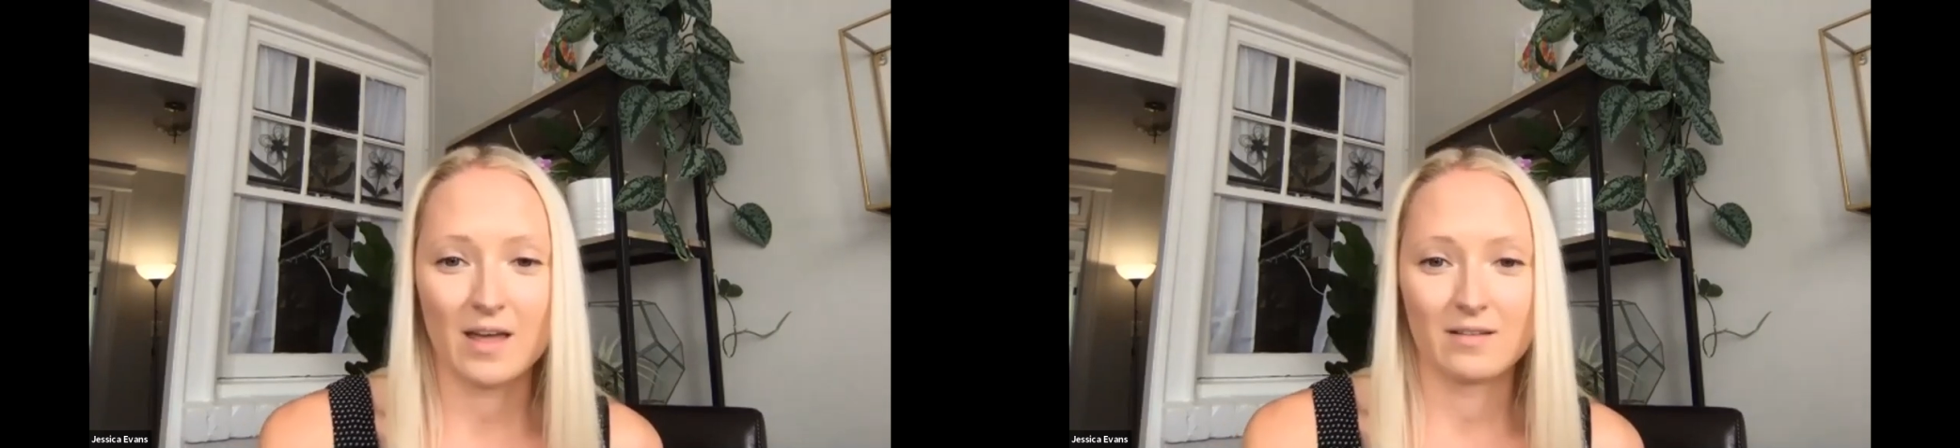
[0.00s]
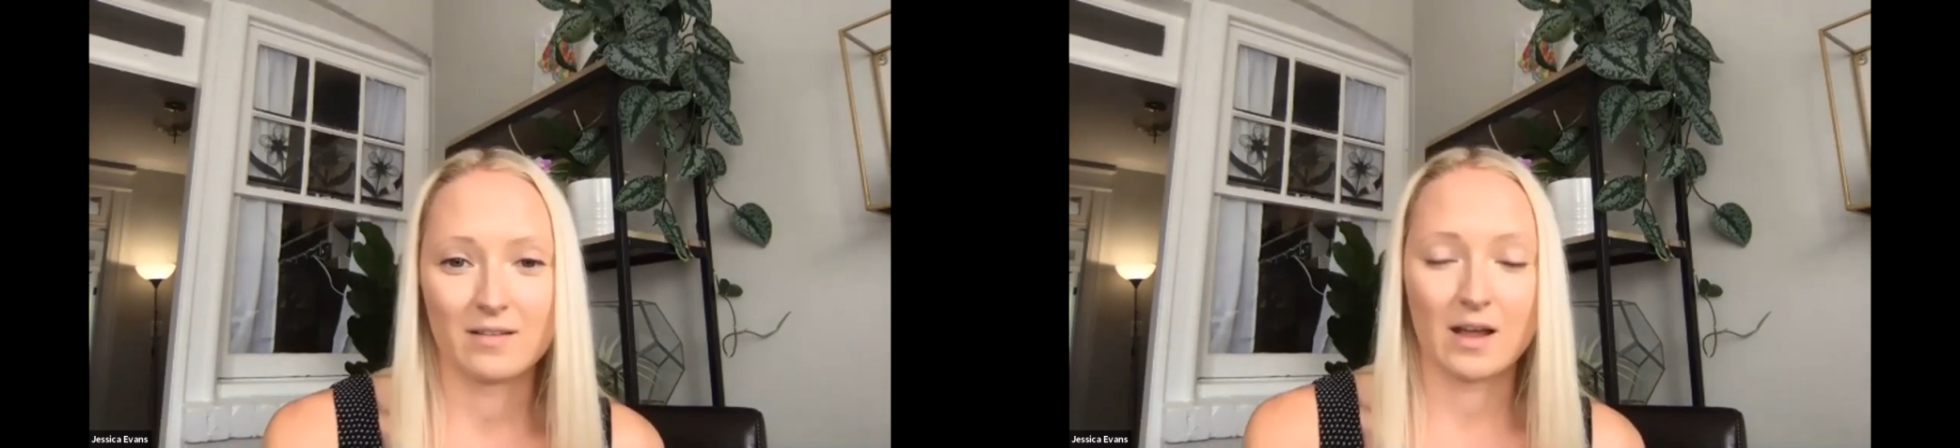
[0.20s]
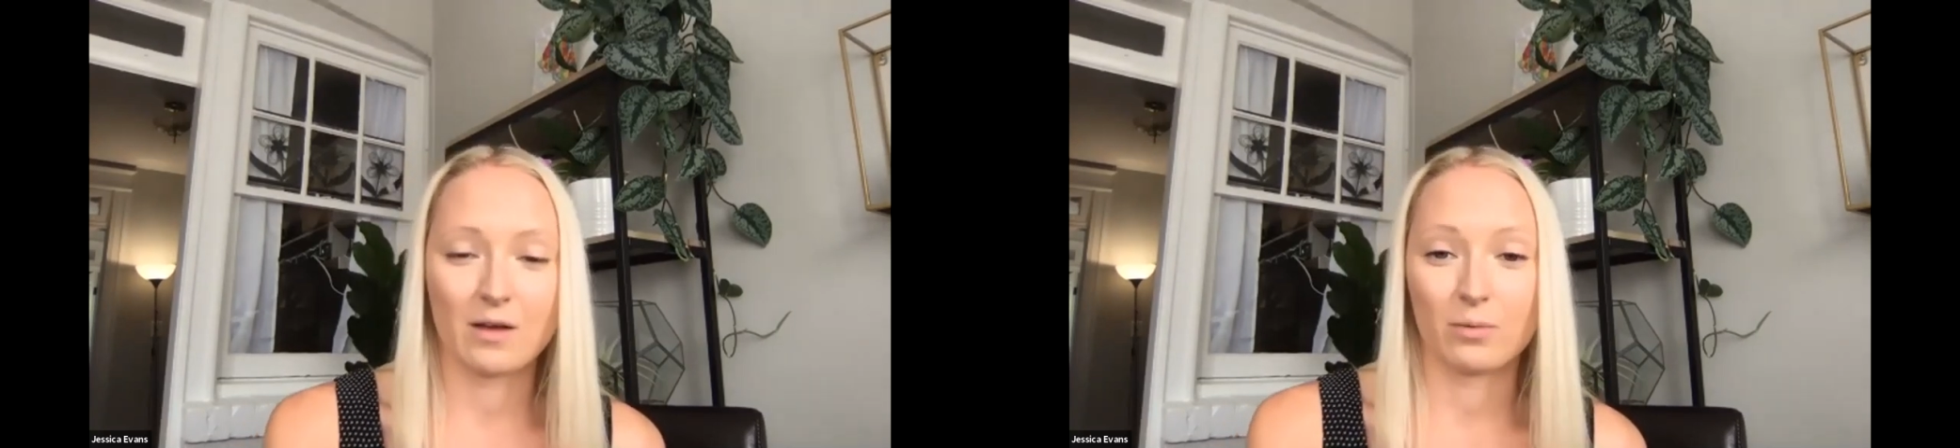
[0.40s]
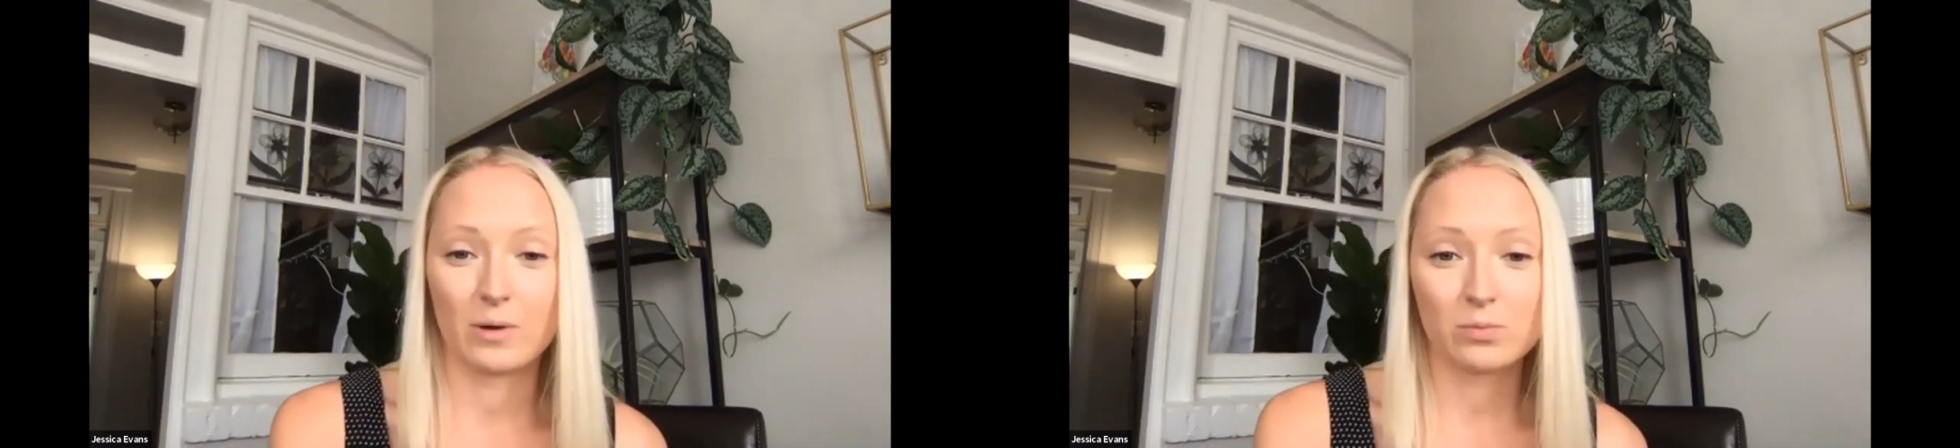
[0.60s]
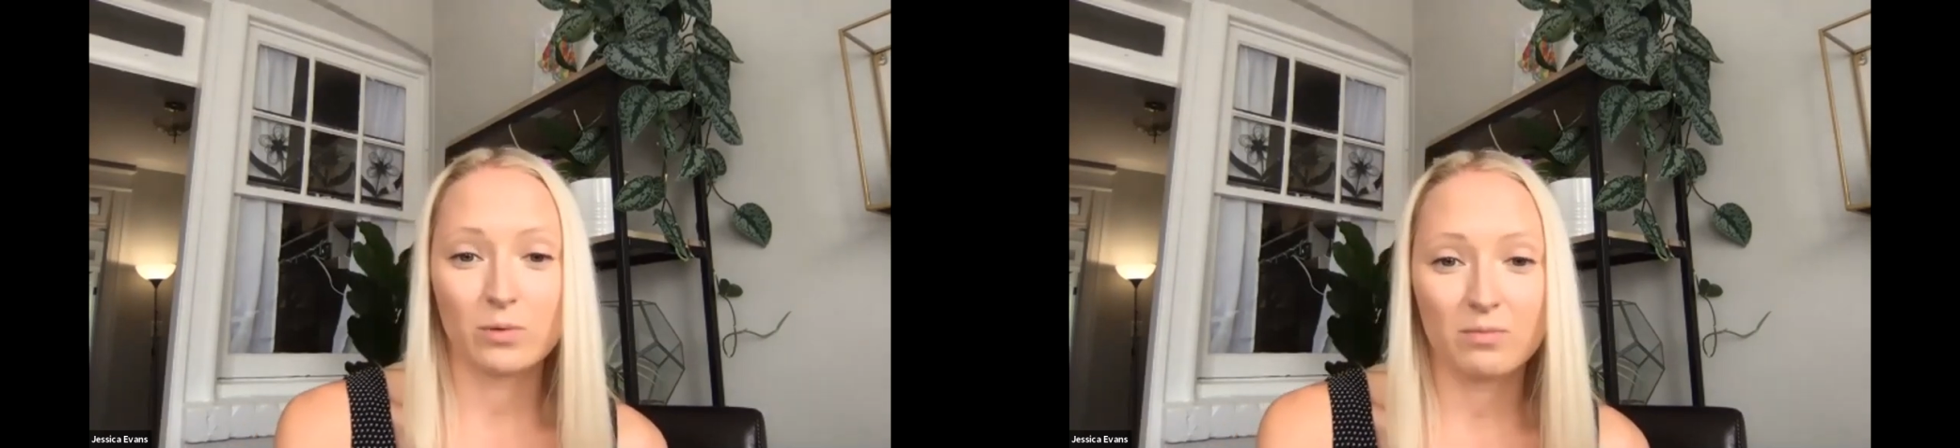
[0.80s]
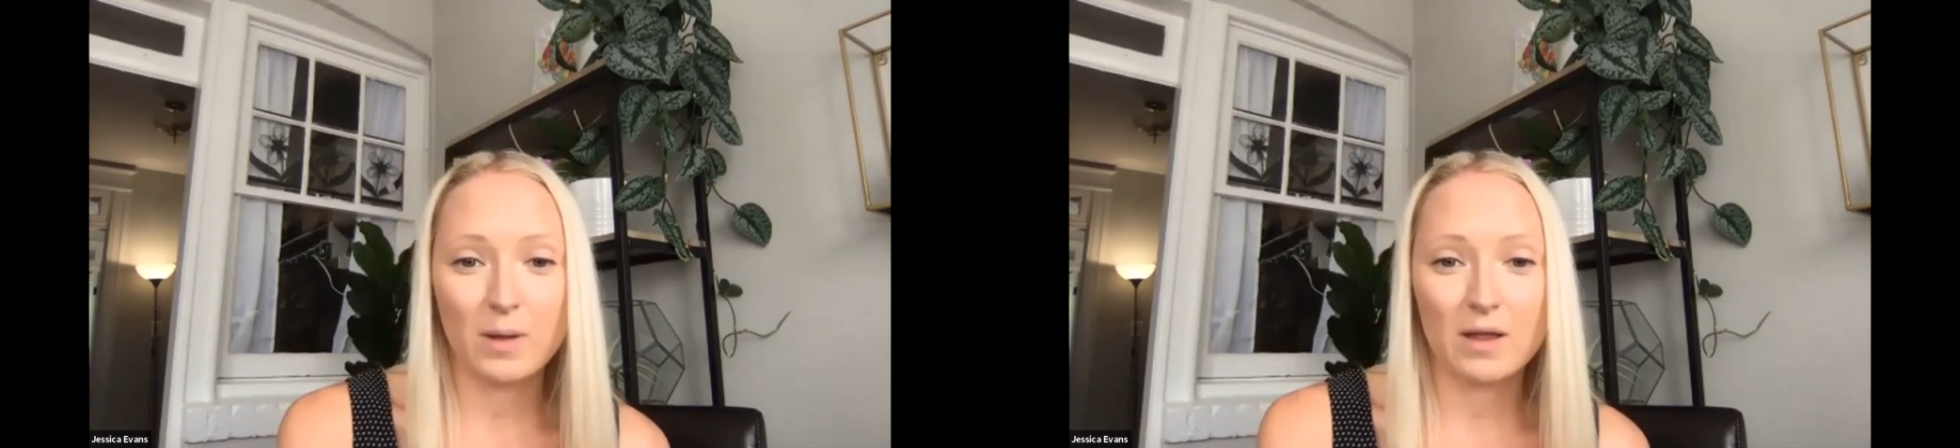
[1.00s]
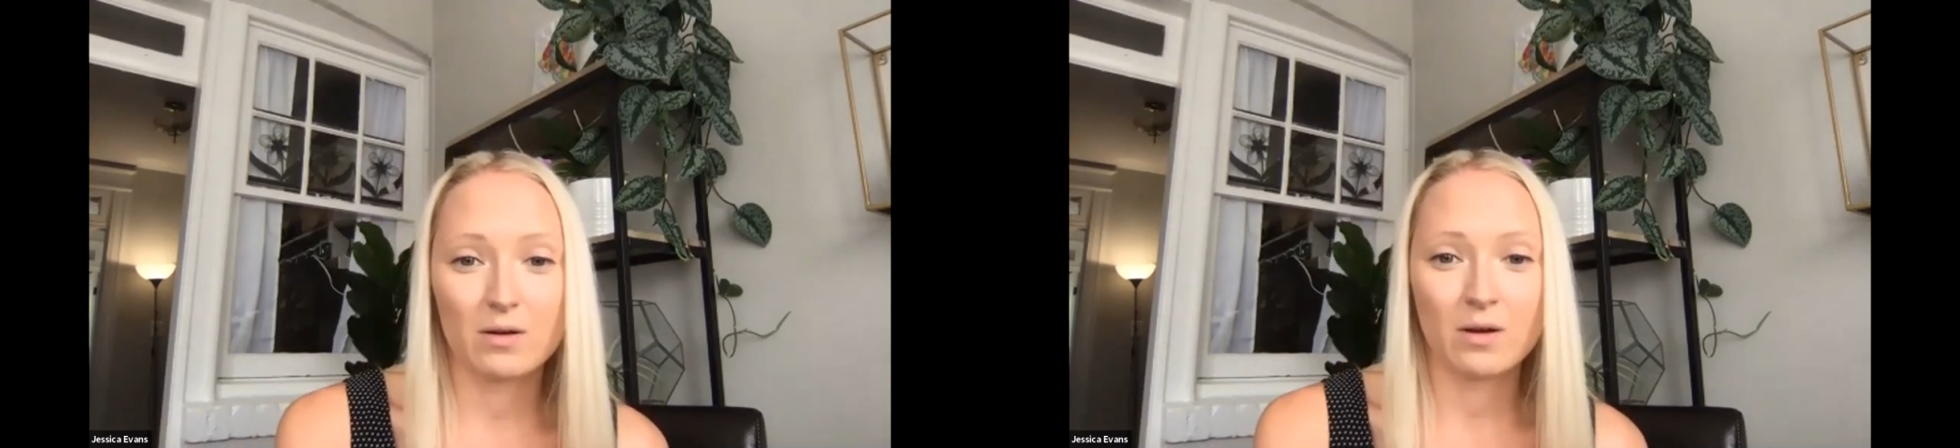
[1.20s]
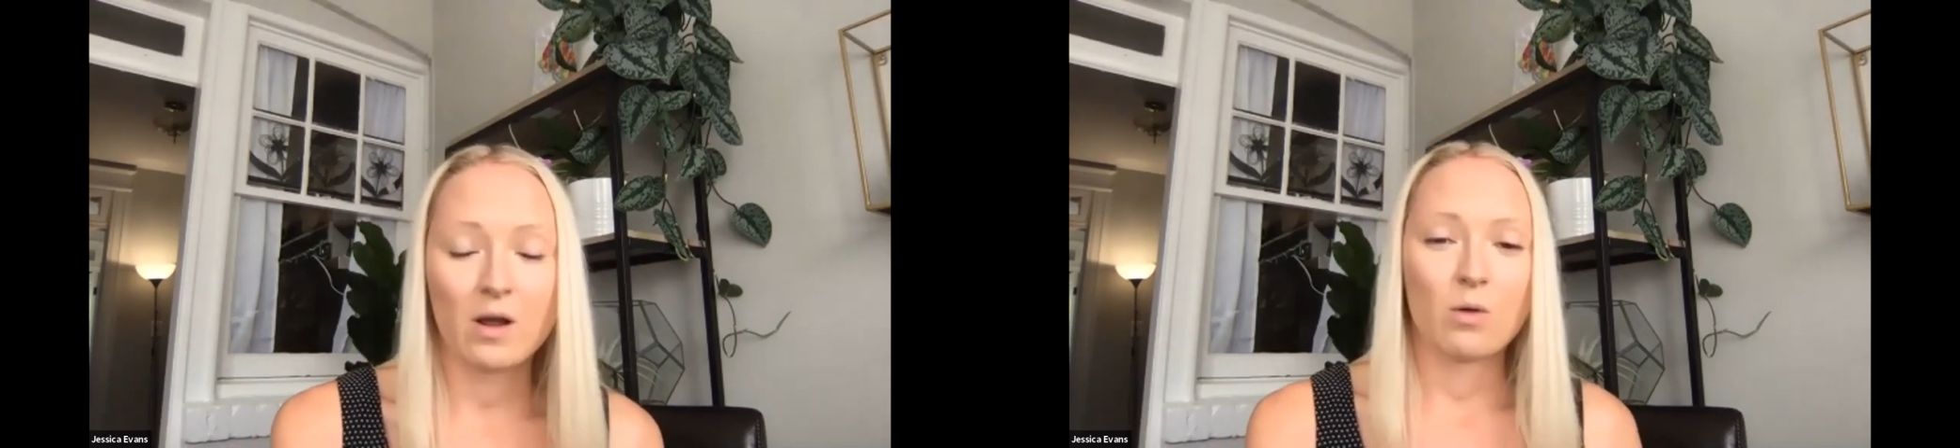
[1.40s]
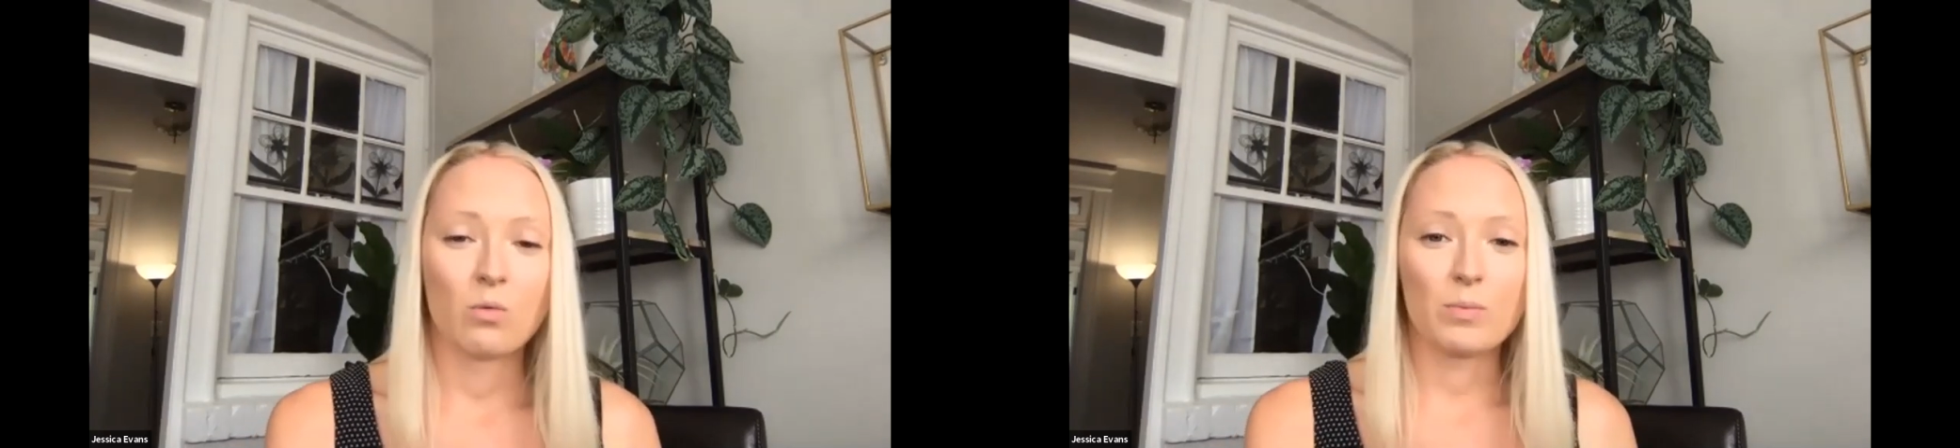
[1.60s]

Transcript: than they otherwise would have been.